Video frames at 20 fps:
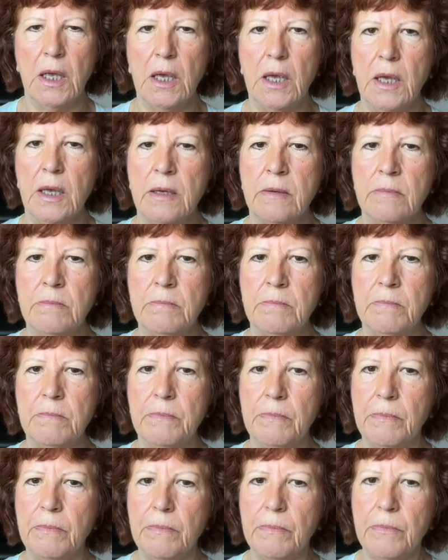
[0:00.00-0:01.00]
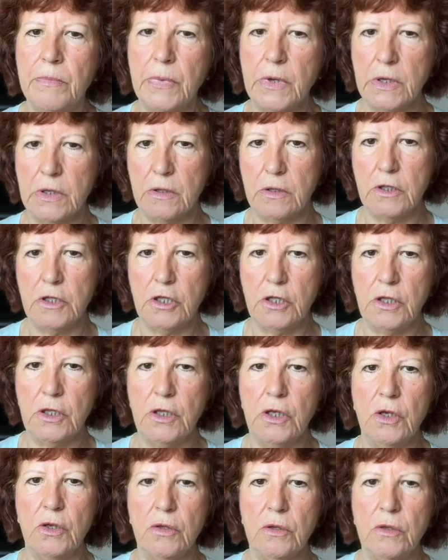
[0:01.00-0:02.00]
but
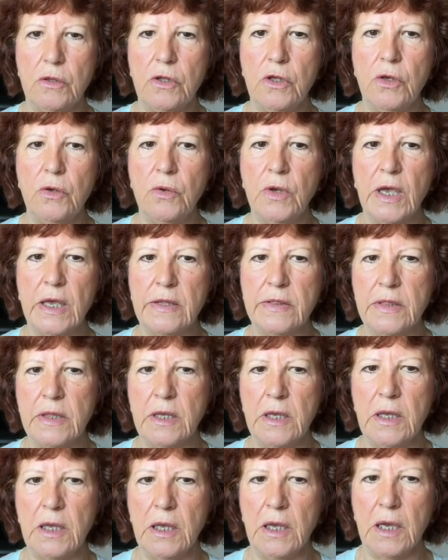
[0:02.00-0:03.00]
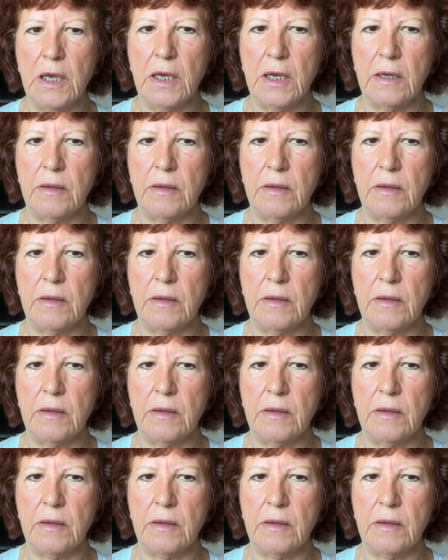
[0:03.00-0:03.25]
you get the